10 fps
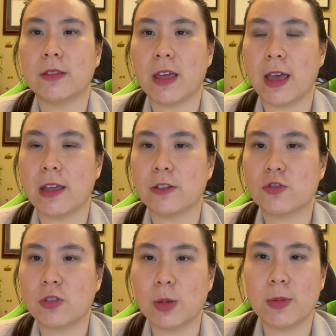then
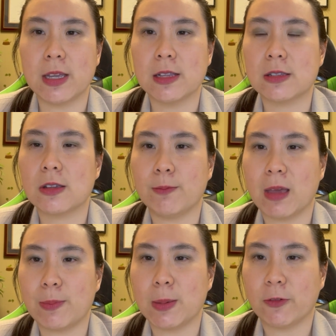treatment
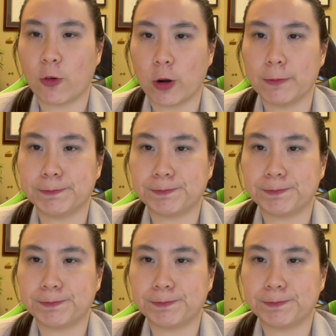may be performed.